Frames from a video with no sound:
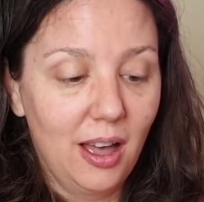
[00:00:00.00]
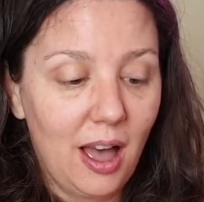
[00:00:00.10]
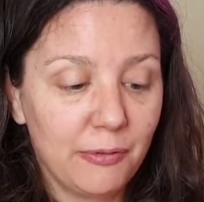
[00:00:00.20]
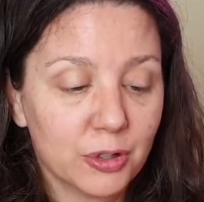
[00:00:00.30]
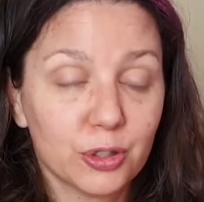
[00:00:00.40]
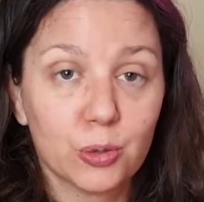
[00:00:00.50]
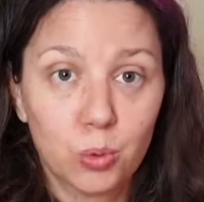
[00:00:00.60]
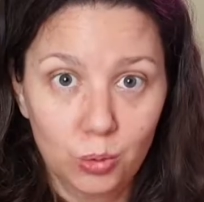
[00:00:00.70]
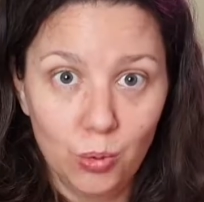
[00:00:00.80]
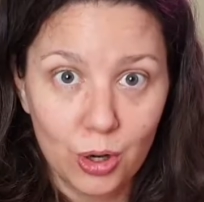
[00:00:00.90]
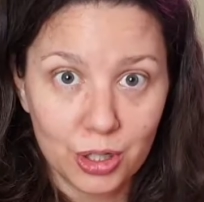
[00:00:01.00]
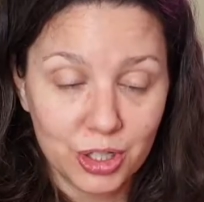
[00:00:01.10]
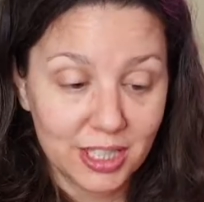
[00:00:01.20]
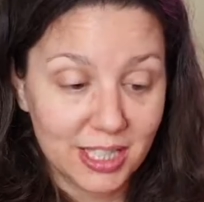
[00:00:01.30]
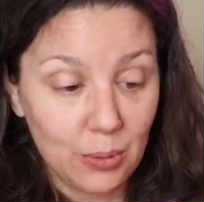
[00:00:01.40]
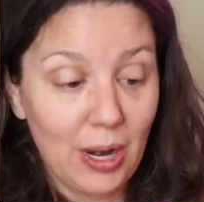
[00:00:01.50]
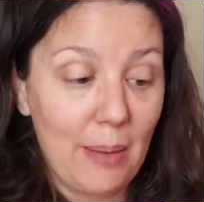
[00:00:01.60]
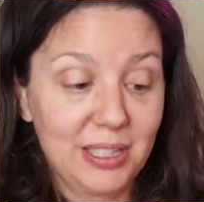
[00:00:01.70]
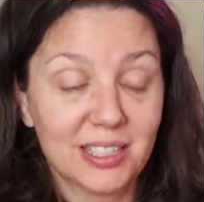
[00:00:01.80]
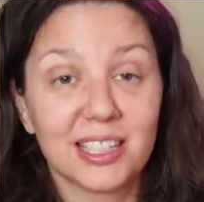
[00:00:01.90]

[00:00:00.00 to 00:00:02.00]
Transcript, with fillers: after the wool wash and see what happens.